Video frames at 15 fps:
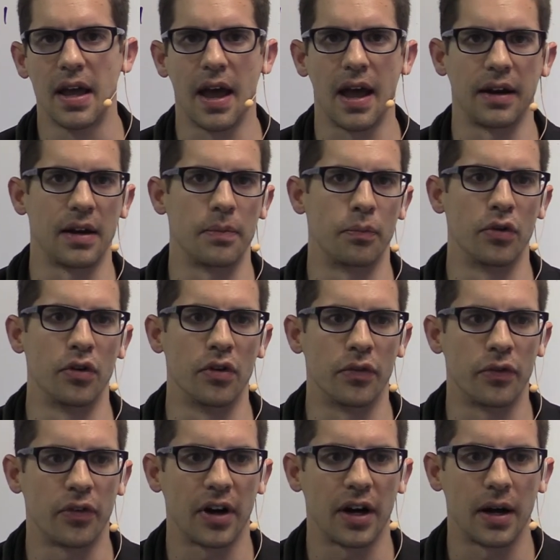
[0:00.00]
and
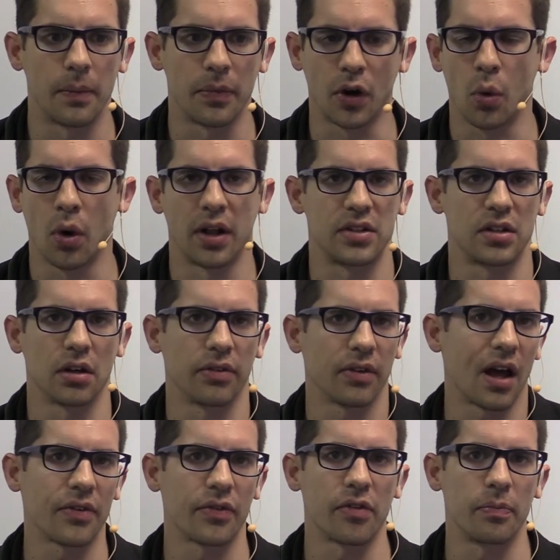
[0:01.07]
improve the quality of
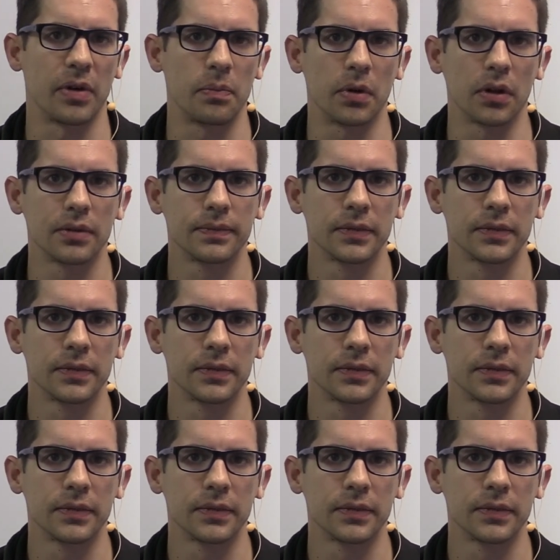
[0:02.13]
life of people.